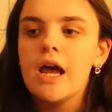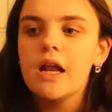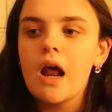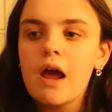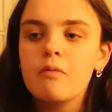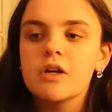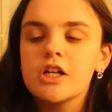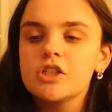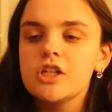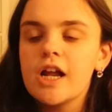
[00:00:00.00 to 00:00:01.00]
And I
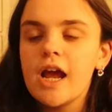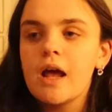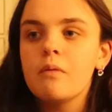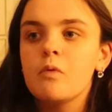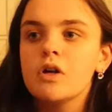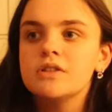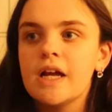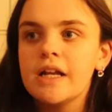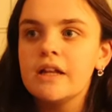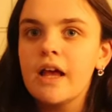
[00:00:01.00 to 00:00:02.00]
wish that I had a more
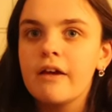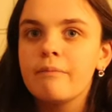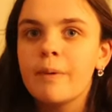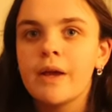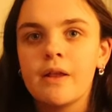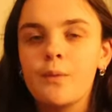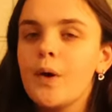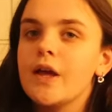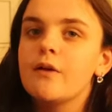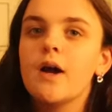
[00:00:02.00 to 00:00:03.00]
exciting life, but guess
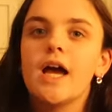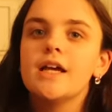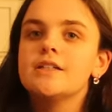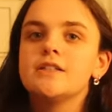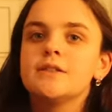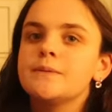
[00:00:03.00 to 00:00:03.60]
what, you guys?